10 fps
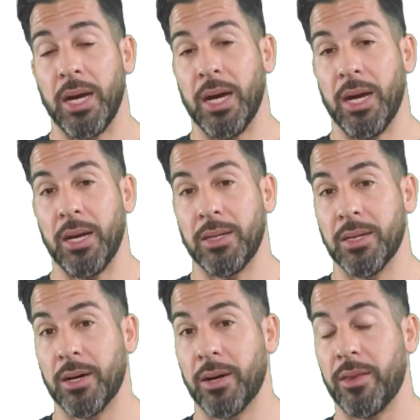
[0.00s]
and
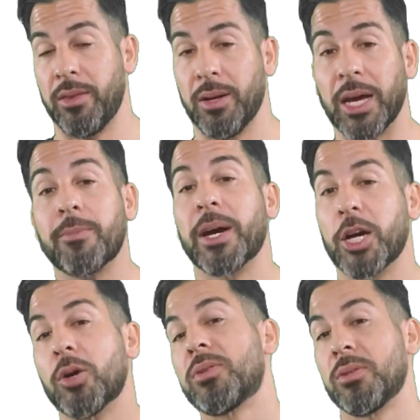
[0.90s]
they're like my
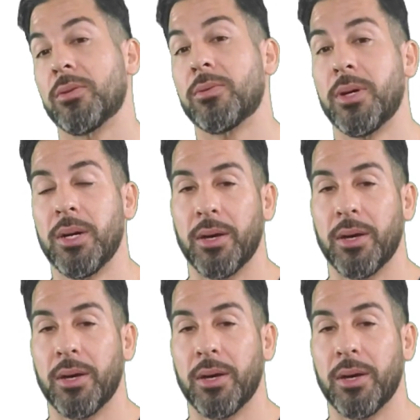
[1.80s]
go-to.